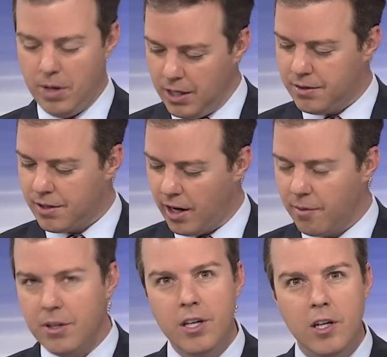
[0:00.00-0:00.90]

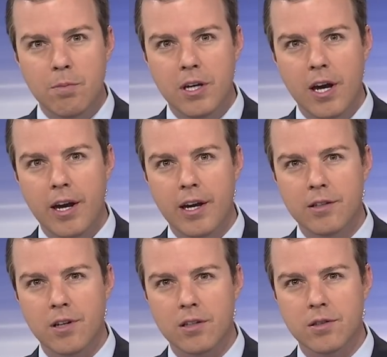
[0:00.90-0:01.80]
Meantime, the EPA
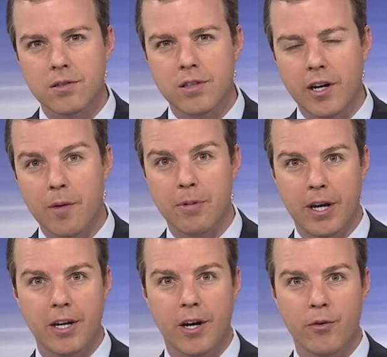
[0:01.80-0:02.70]
has also set up
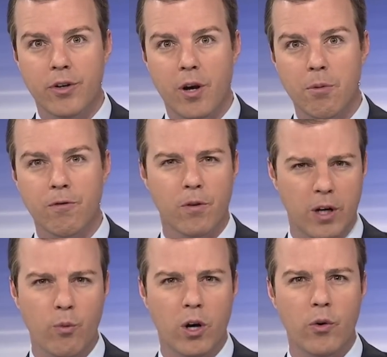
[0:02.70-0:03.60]
an 800 number
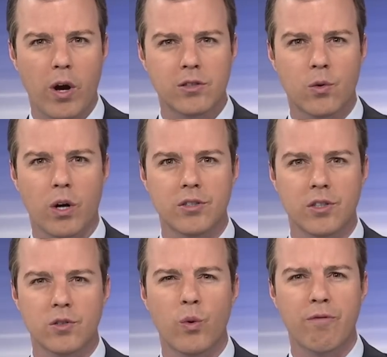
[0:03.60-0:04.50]
for anyone who has
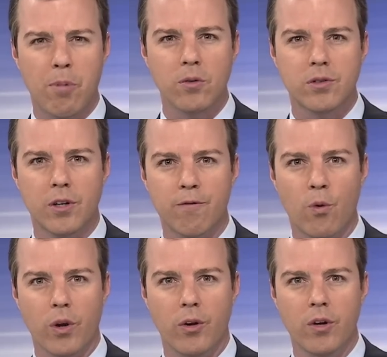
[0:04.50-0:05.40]
questions. We've posted it
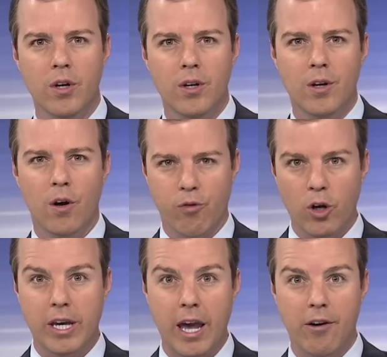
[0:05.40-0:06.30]
for you
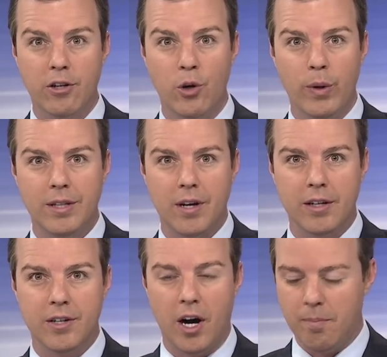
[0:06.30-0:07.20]
over on
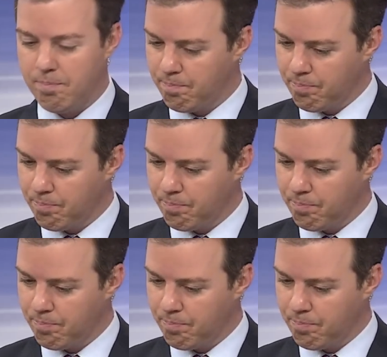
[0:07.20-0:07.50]
KRQE.com.